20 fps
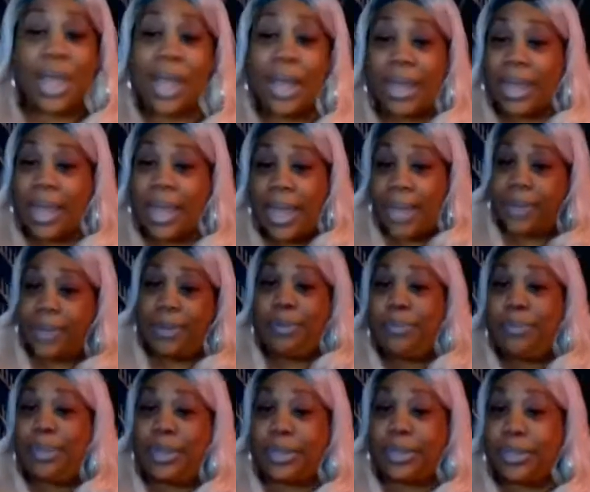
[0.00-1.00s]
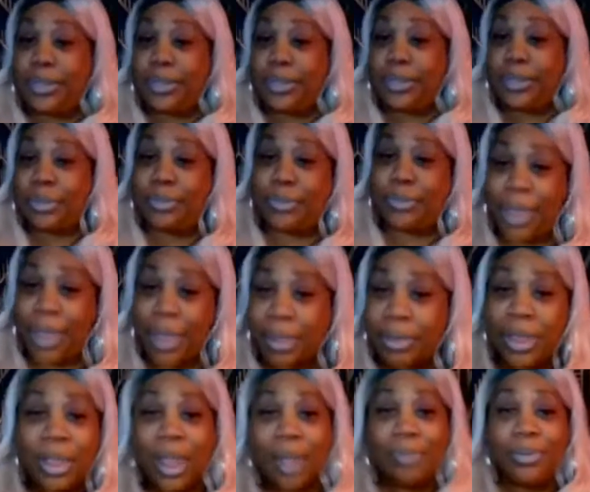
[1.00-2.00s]
ain't had no money in a while.
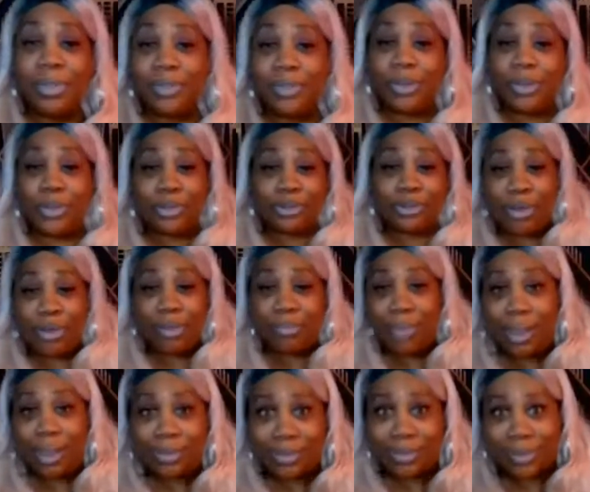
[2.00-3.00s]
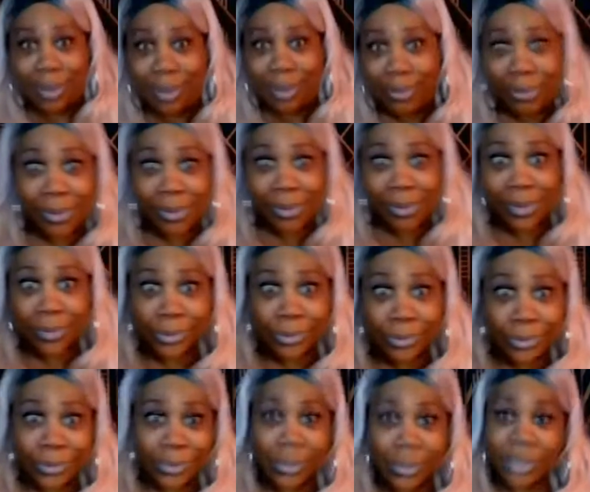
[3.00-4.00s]
I'm giving a treat myself.
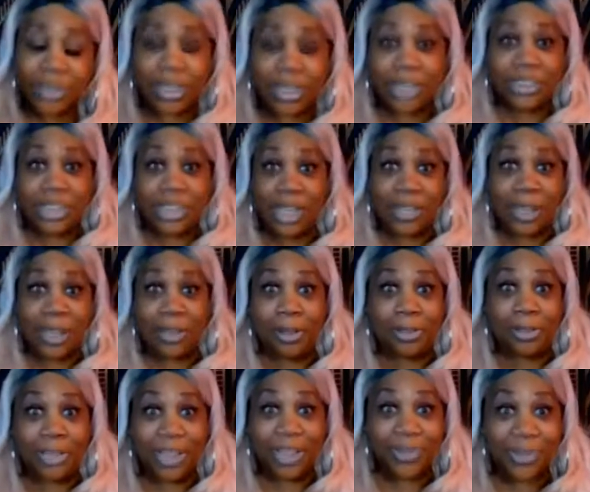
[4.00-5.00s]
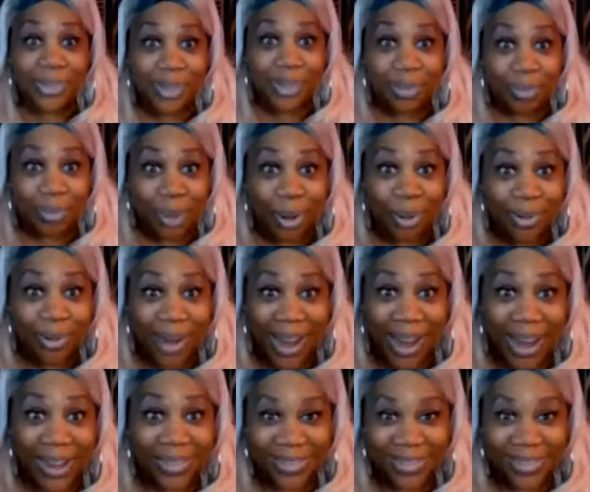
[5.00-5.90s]
Woo. They said they're gonna give us some more, right?